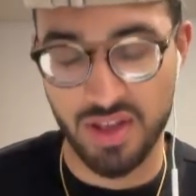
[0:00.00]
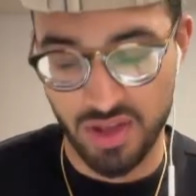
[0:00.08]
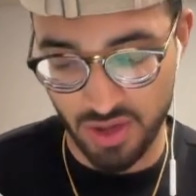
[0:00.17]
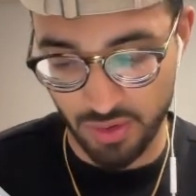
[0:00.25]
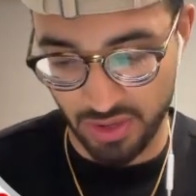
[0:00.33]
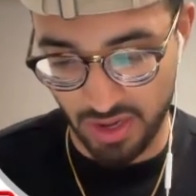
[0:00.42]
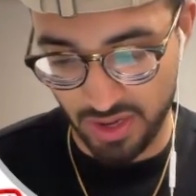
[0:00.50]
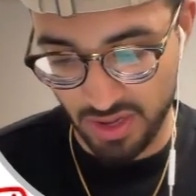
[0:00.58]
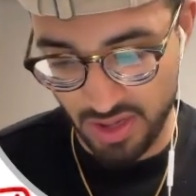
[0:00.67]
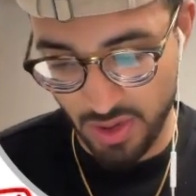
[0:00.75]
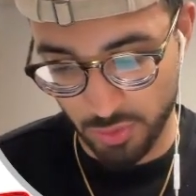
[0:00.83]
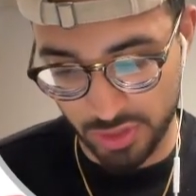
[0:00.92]
okay?
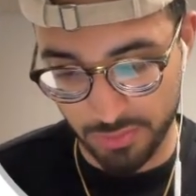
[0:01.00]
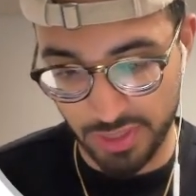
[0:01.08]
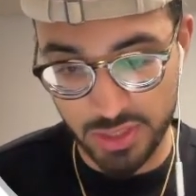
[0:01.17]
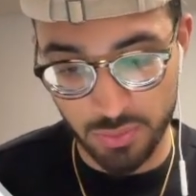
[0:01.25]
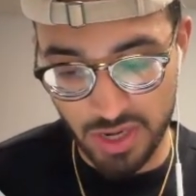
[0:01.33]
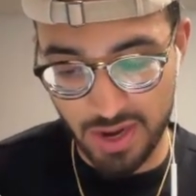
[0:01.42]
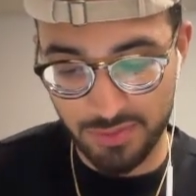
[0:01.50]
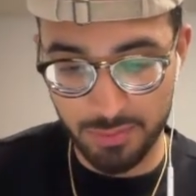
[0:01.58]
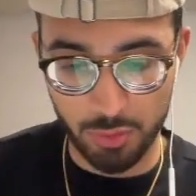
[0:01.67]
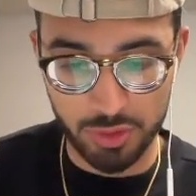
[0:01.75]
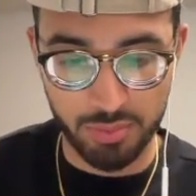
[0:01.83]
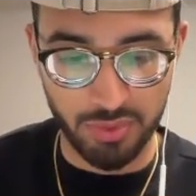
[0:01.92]
Which means we have to
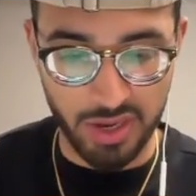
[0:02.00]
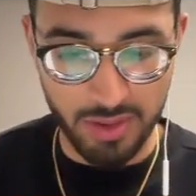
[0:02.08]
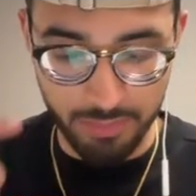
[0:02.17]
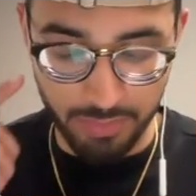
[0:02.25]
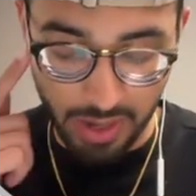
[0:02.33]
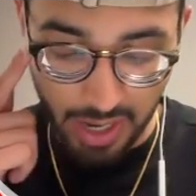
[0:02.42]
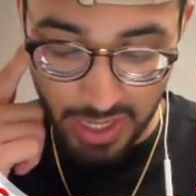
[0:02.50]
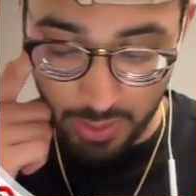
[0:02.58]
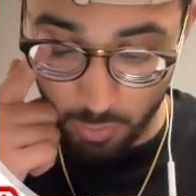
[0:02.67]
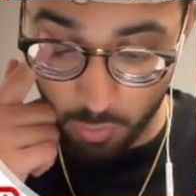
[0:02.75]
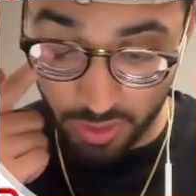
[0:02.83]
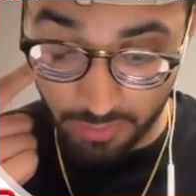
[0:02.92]
multiply by
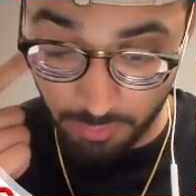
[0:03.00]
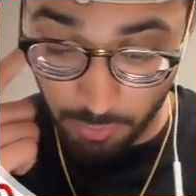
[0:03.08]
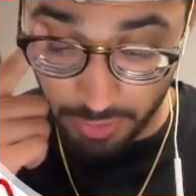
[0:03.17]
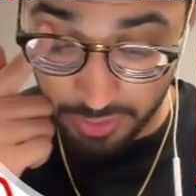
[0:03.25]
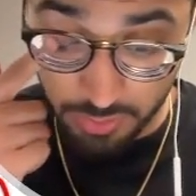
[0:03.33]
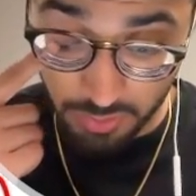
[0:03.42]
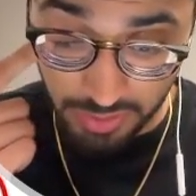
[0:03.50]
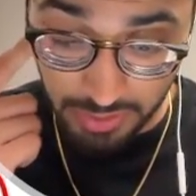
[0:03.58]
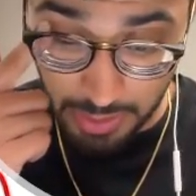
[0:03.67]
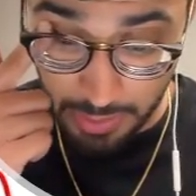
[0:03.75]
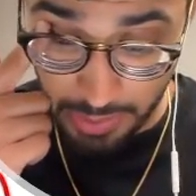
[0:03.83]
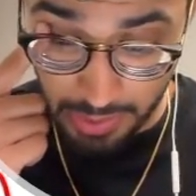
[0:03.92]
1.3,
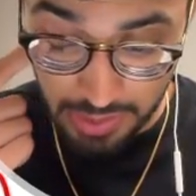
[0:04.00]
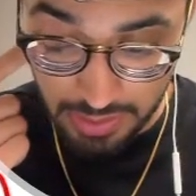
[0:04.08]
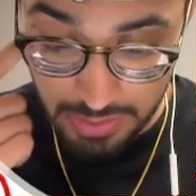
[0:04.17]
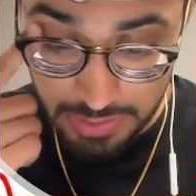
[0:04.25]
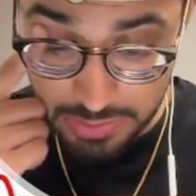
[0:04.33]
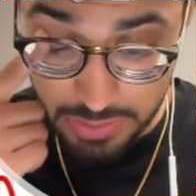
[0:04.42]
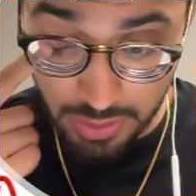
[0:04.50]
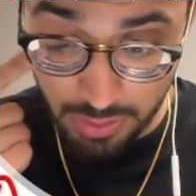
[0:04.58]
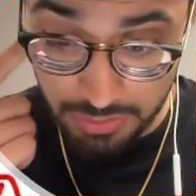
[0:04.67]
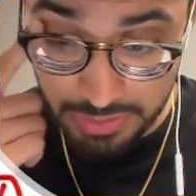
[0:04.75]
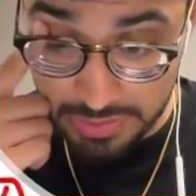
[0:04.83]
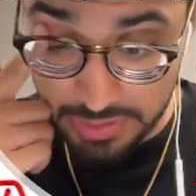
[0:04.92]
okay? So
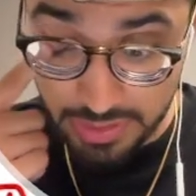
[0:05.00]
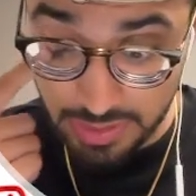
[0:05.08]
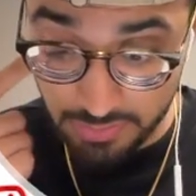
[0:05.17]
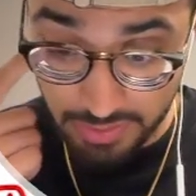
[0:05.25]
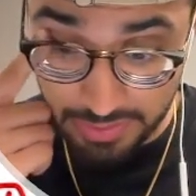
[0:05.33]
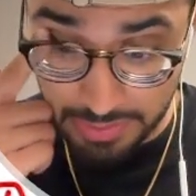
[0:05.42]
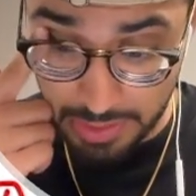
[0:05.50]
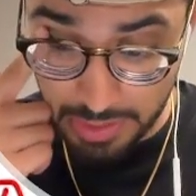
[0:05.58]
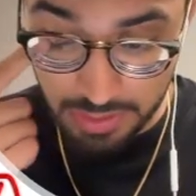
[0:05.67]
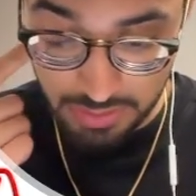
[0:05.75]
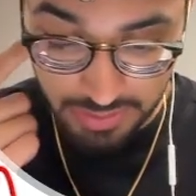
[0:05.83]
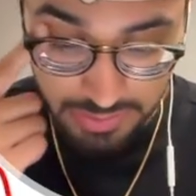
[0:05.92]
let's see right
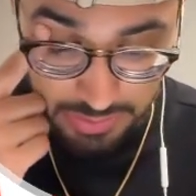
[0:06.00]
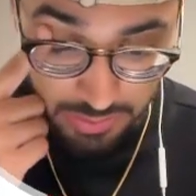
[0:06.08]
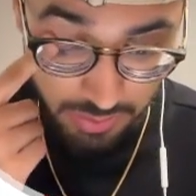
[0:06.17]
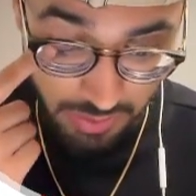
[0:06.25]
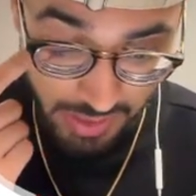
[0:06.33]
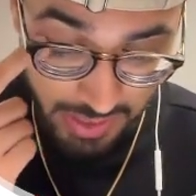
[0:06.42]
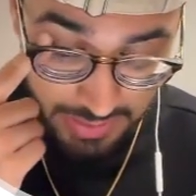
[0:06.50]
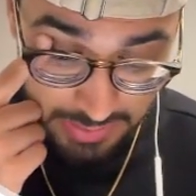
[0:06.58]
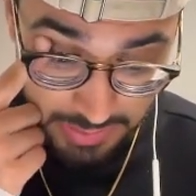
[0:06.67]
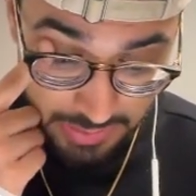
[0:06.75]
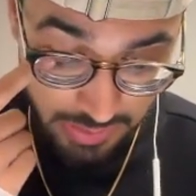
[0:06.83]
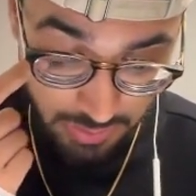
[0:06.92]
there. Let's do S
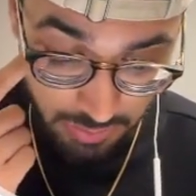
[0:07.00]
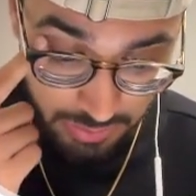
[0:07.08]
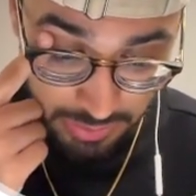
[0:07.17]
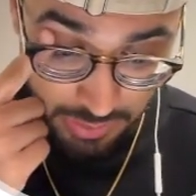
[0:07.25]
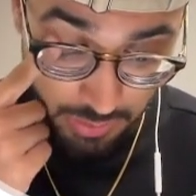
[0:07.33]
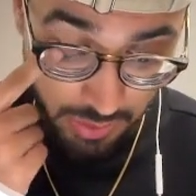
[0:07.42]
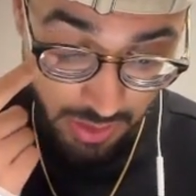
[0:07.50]
is equal to